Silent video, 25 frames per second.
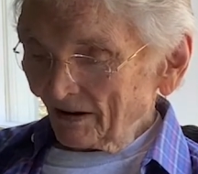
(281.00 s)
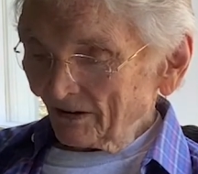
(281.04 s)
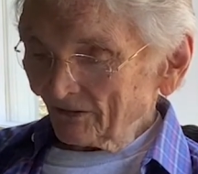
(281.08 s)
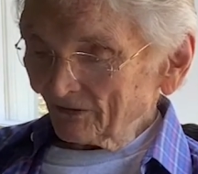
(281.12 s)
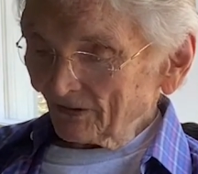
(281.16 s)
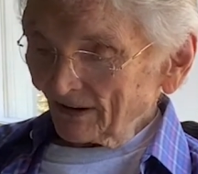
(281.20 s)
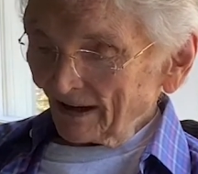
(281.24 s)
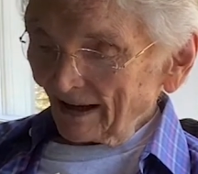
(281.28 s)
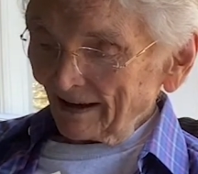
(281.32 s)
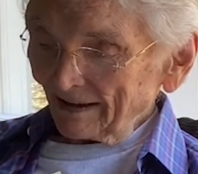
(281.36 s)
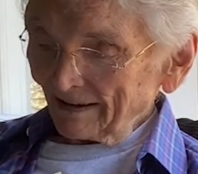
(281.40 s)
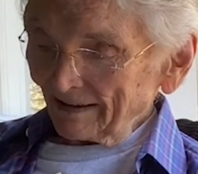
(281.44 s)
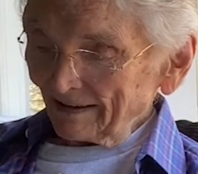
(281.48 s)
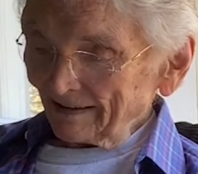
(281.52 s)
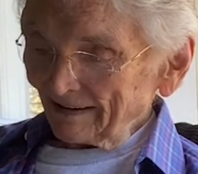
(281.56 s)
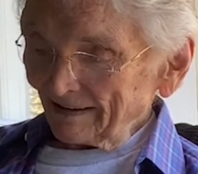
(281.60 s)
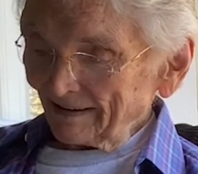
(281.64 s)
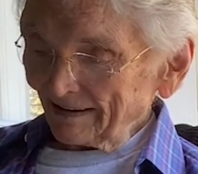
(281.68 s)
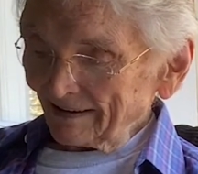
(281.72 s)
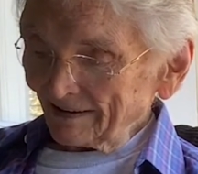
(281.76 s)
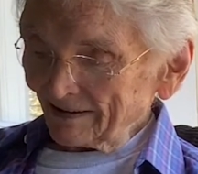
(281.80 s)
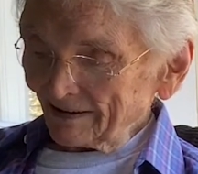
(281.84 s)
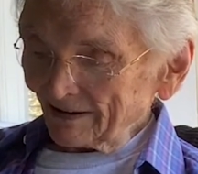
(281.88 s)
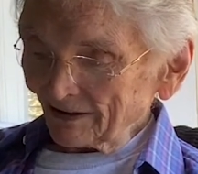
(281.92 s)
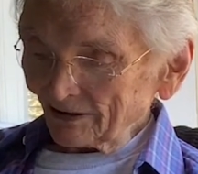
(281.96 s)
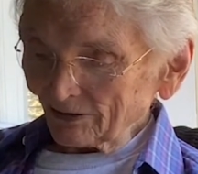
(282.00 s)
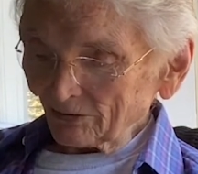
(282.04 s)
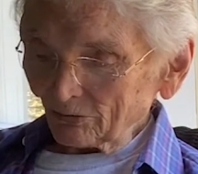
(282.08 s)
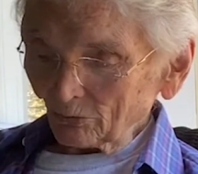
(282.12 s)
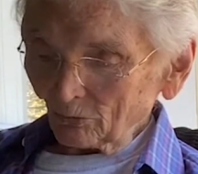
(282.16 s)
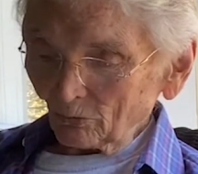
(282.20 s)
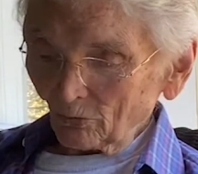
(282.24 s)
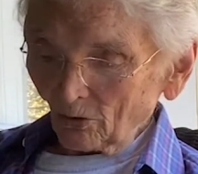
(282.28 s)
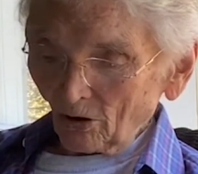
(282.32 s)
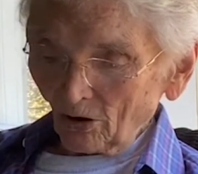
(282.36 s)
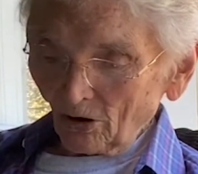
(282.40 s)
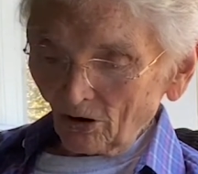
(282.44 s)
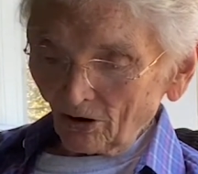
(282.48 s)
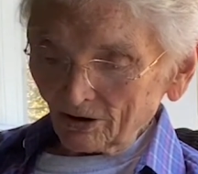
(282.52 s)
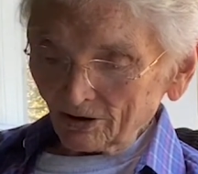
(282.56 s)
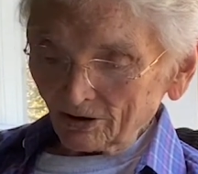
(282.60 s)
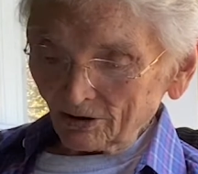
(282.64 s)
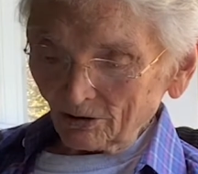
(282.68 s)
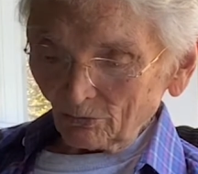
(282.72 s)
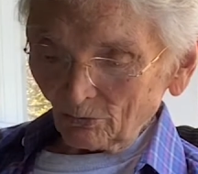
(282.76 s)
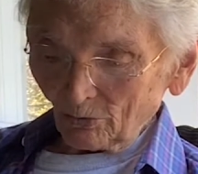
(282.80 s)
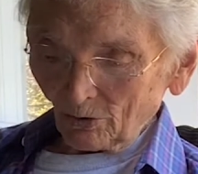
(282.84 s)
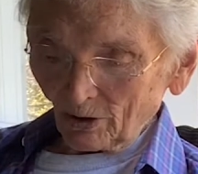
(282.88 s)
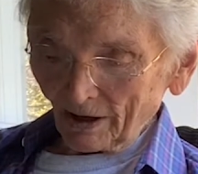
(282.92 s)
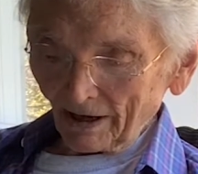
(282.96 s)
Finally, he just walked
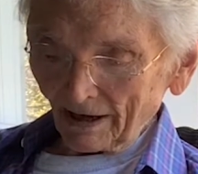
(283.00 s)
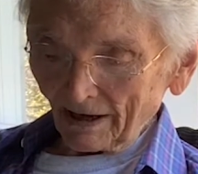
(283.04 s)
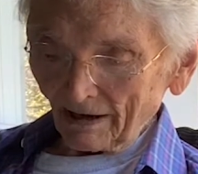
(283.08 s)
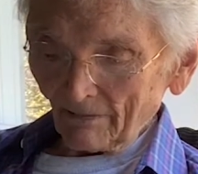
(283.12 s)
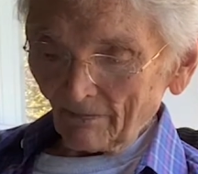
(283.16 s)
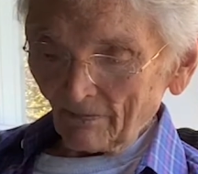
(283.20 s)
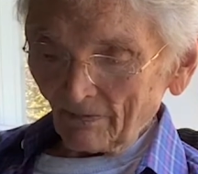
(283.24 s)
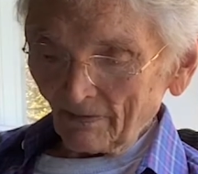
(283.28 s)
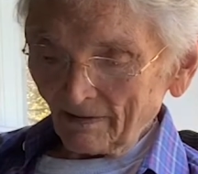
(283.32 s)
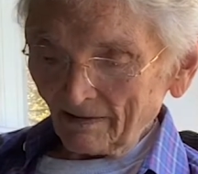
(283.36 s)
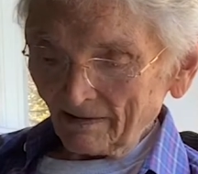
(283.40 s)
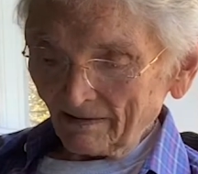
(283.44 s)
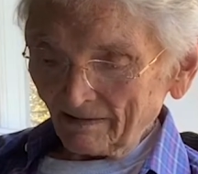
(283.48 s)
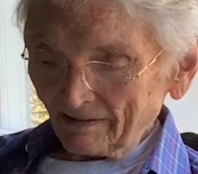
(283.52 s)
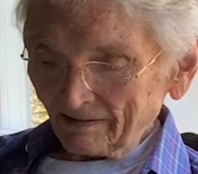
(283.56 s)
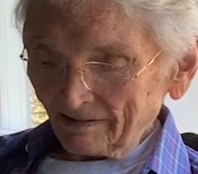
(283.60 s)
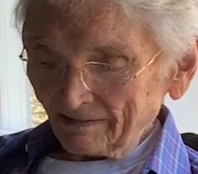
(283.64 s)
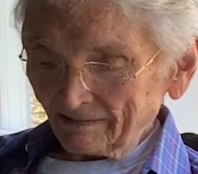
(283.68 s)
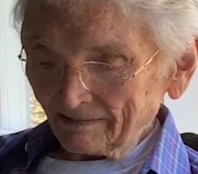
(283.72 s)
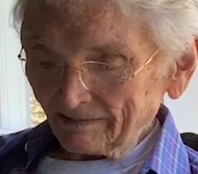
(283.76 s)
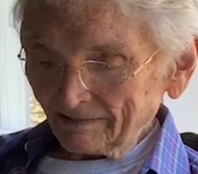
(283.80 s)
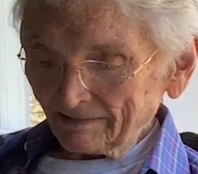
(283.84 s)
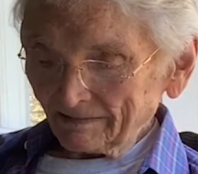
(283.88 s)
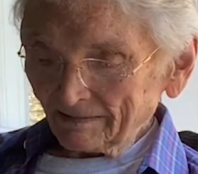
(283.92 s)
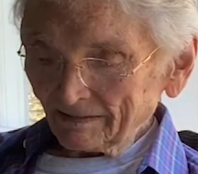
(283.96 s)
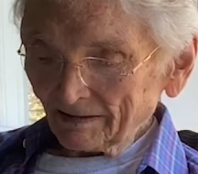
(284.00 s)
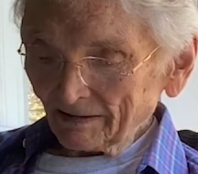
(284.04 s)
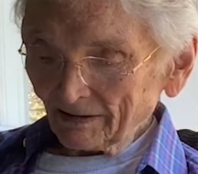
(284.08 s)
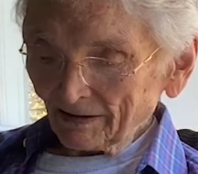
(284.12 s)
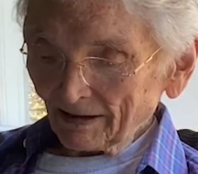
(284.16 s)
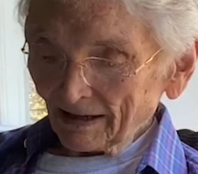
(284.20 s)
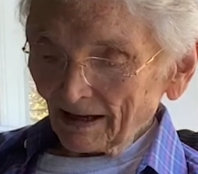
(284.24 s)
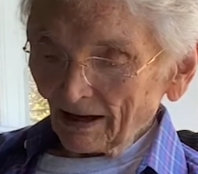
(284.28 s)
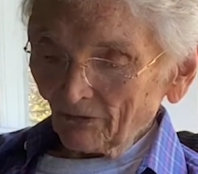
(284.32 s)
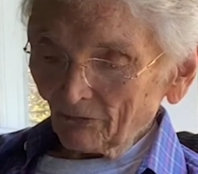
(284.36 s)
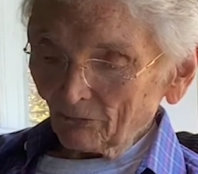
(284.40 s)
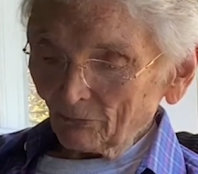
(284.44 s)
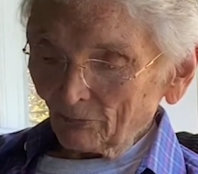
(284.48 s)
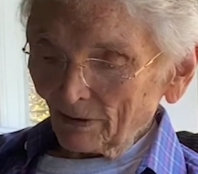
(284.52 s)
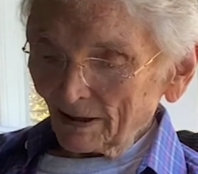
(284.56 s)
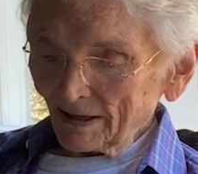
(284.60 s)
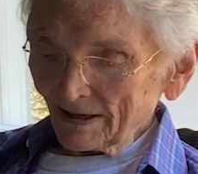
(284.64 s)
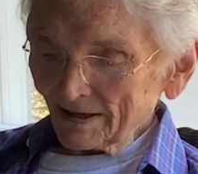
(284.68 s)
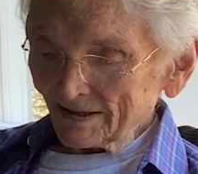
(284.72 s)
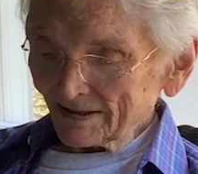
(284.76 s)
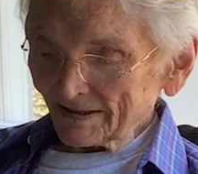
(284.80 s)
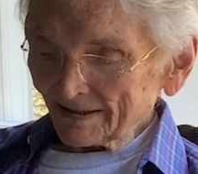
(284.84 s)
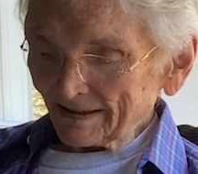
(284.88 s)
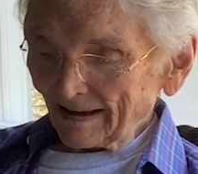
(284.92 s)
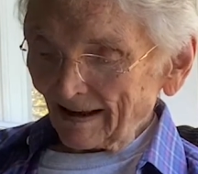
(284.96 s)
away left me
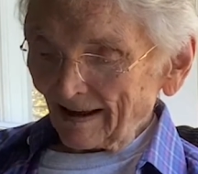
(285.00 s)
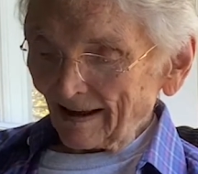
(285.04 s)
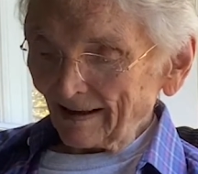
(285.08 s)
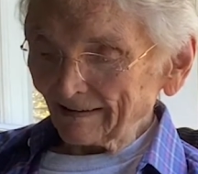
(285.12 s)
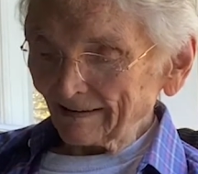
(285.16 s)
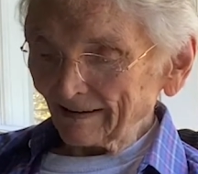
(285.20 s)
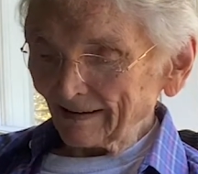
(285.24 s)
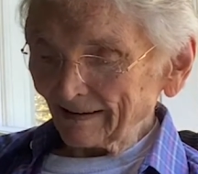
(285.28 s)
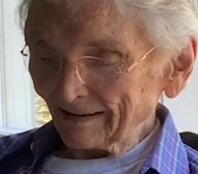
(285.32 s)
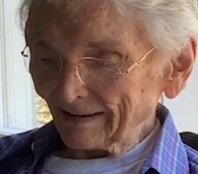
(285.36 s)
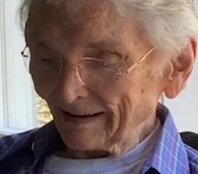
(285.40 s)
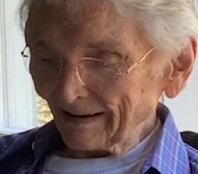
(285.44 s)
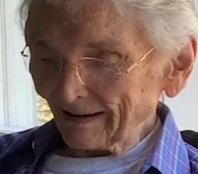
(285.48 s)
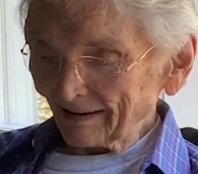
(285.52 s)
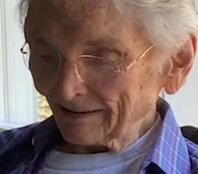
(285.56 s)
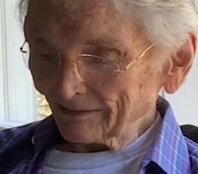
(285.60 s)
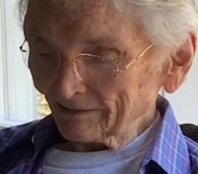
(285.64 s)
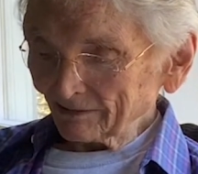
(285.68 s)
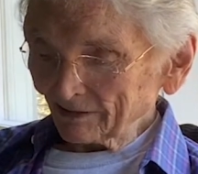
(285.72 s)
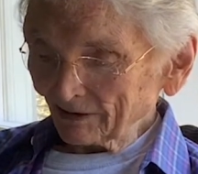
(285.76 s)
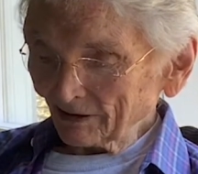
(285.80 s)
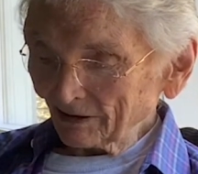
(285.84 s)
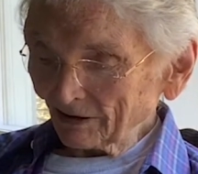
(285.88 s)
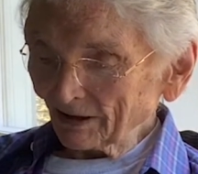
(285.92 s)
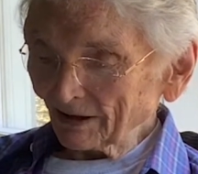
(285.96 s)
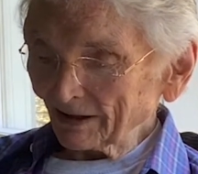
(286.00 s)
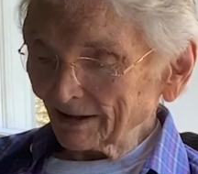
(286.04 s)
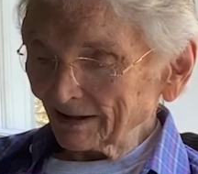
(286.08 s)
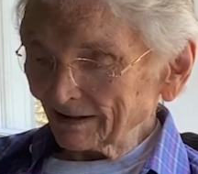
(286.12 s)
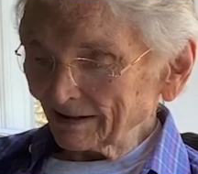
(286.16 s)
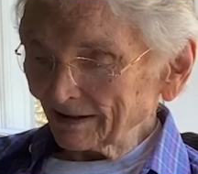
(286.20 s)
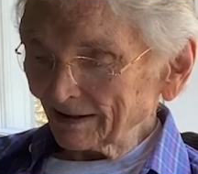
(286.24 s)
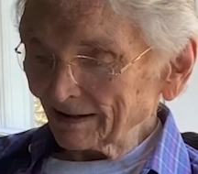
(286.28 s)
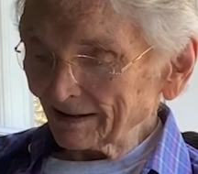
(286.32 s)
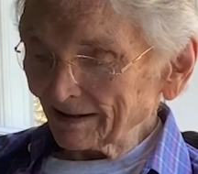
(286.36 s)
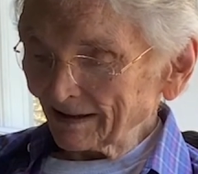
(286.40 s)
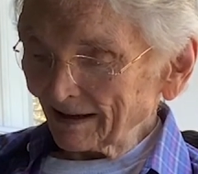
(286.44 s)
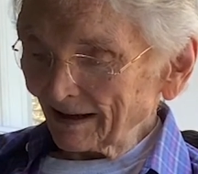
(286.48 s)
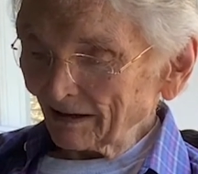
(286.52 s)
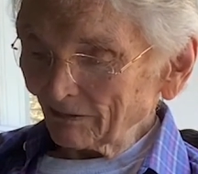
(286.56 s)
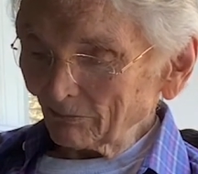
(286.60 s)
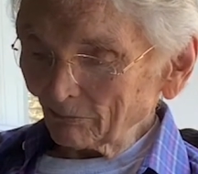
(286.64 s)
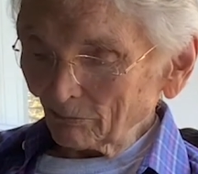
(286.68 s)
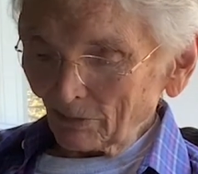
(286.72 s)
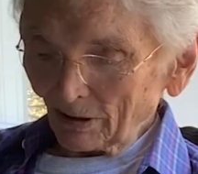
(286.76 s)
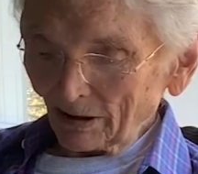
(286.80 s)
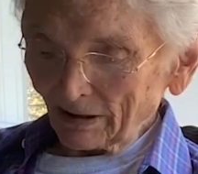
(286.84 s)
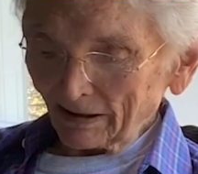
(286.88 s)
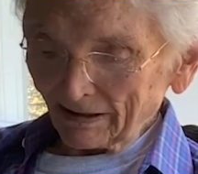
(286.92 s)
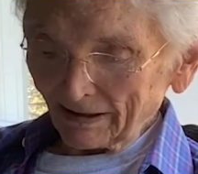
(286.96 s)
standing there looking at that
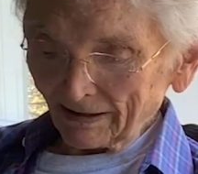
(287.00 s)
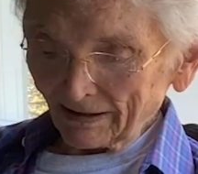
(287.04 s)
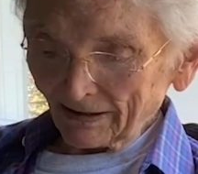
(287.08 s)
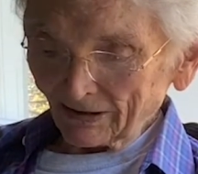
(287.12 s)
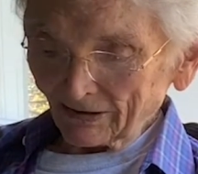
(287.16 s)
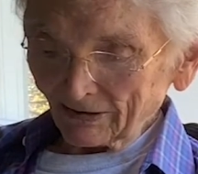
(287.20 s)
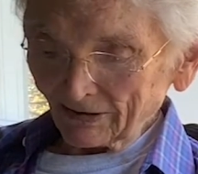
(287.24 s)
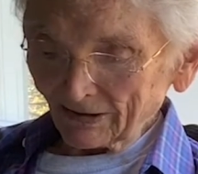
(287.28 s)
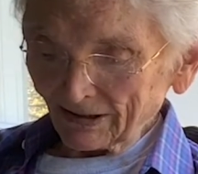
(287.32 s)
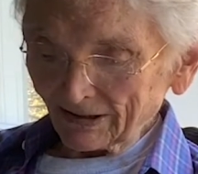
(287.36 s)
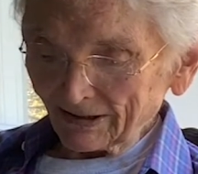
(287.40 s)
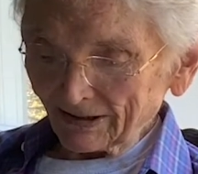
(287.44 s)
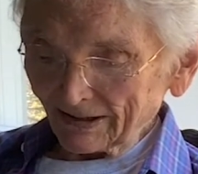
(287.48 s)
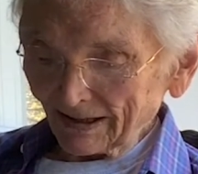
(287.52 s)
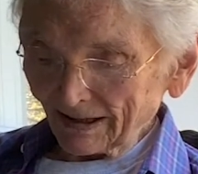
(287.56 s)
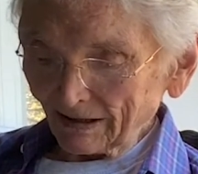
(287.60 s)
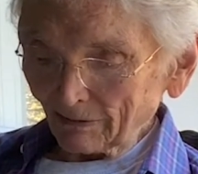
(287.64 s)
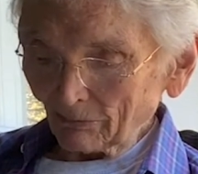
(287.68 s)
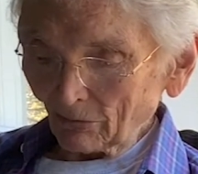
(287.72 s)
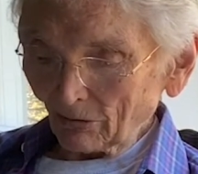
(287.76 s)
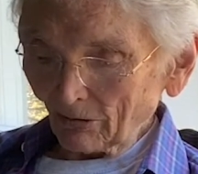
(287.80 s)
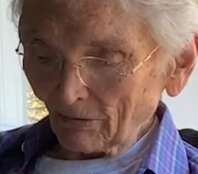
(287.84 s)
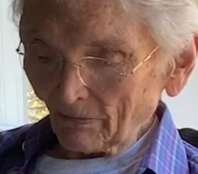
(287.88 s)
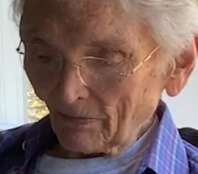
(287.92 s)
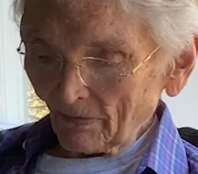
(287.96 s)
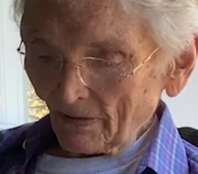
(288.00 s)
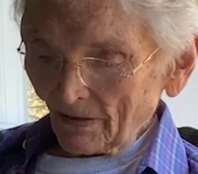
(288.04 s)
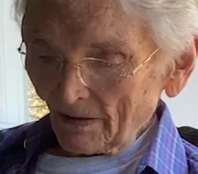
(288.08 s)
money on the table.